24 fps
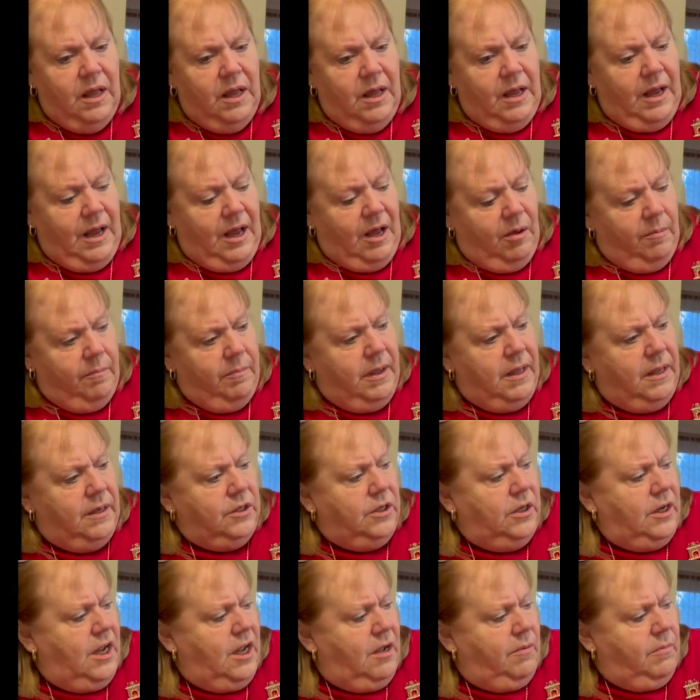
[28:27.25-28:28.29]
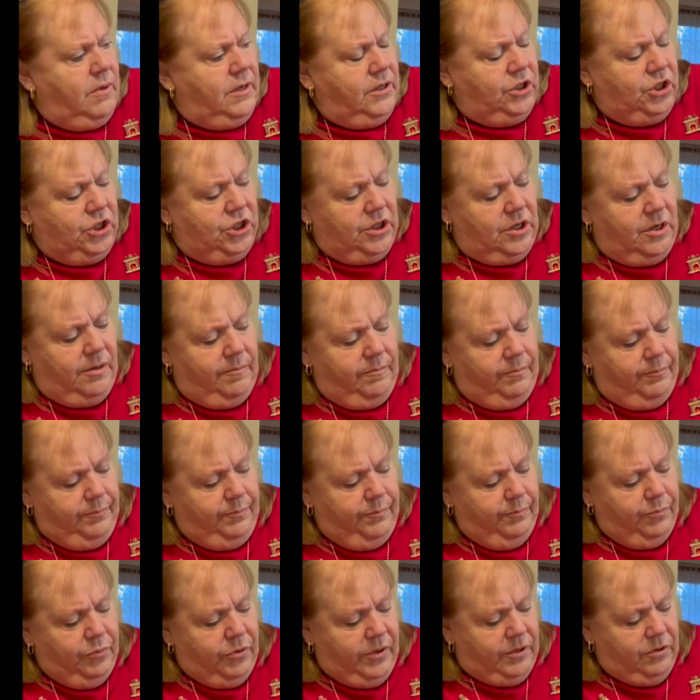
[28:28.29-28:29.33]
how much
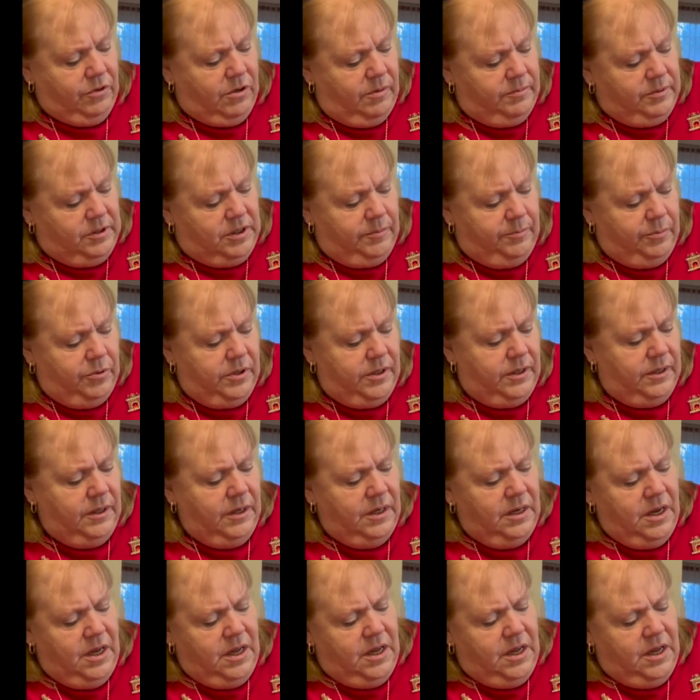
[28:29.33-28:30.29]
breadcrumbs to put in.